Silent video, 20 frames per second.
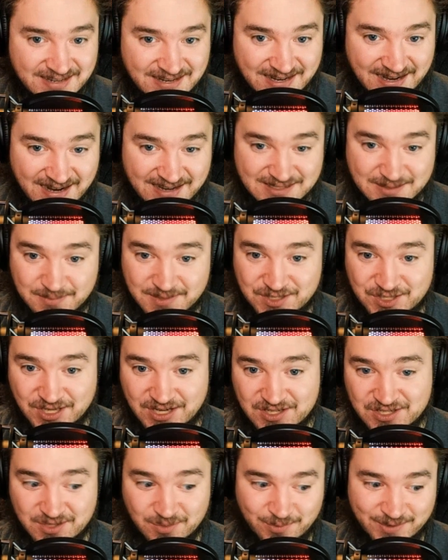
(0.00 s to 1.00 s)
and it hasn't been
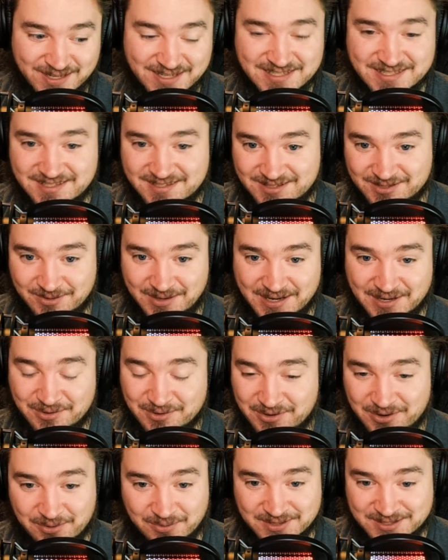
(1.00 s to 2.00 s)
changed in weeks, so I
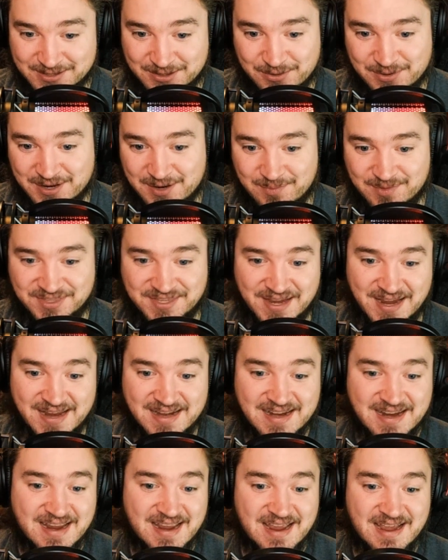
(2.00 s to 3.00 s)
don't know what's going on with
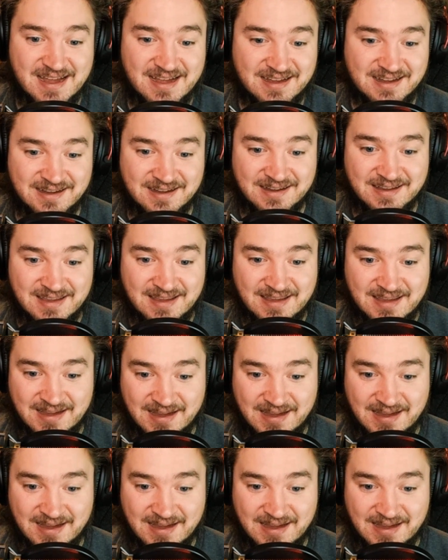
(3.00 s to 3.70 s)
that. Ikene